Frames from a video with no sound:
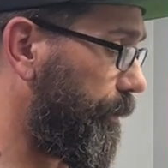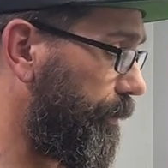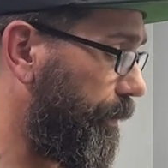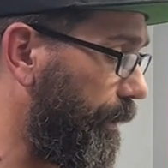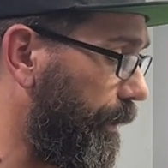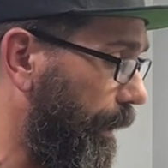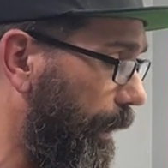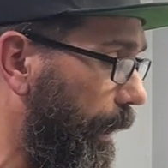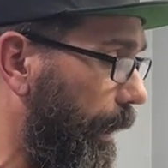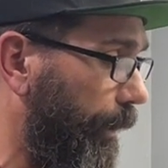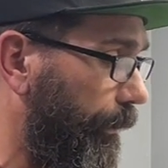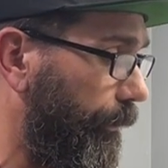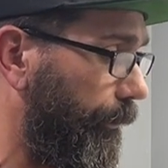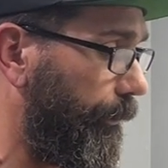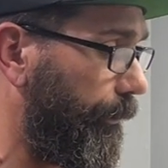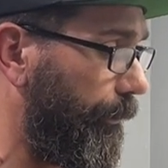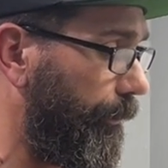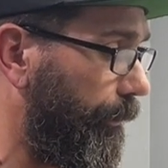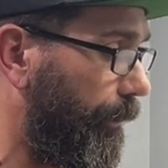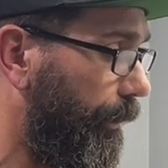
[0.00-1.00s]
the
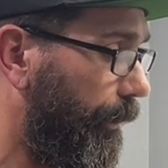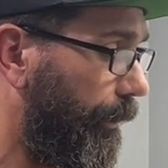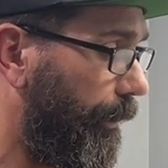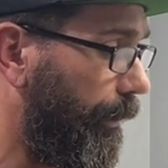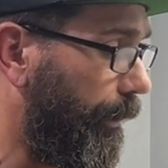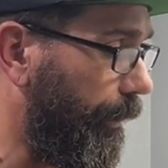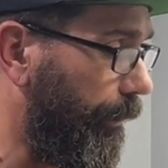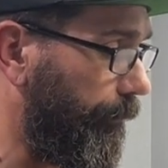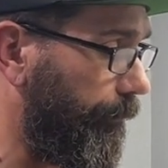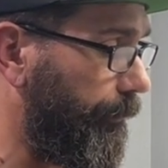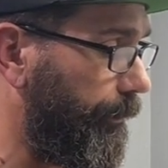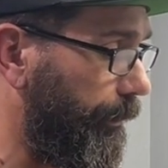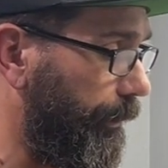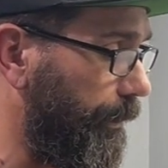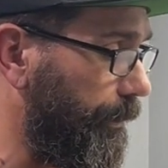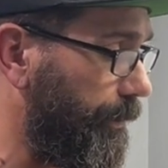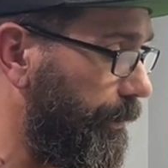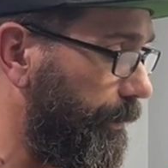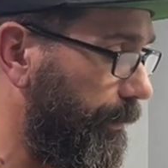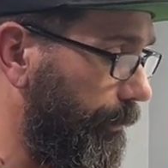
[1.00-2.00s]
author of
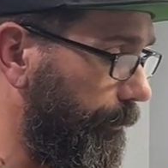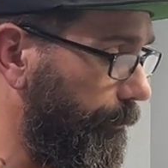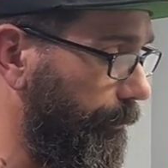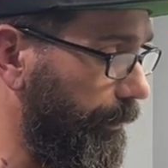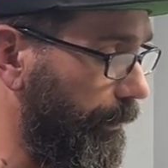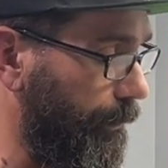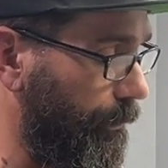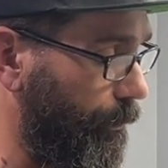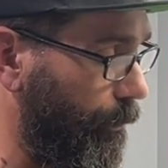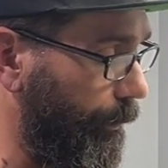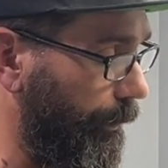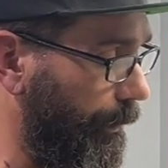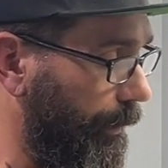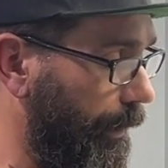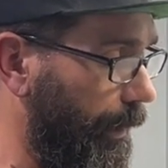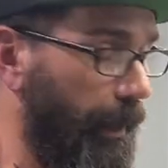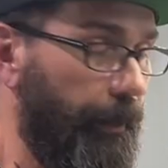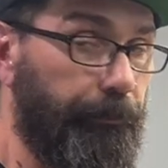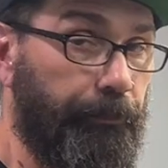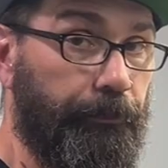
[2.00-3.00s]
this, The Big Twin
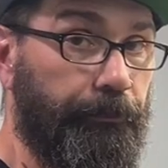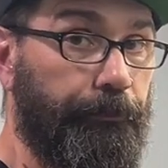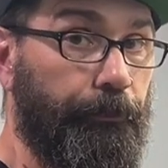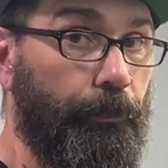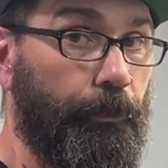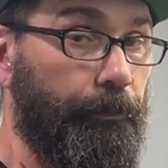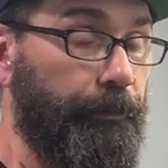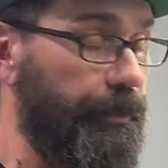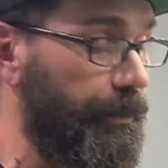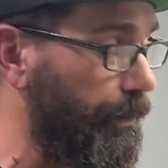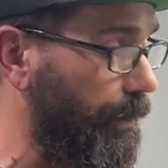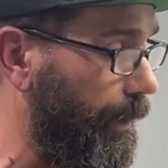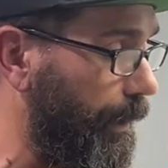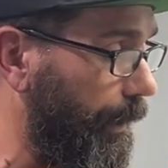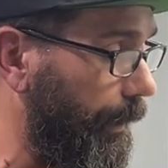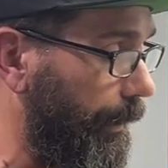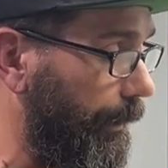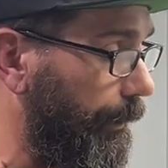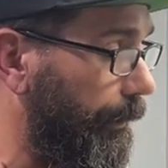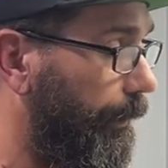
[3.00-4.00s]
High Performance
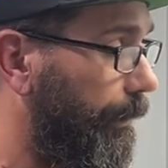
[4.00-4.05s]
Guide.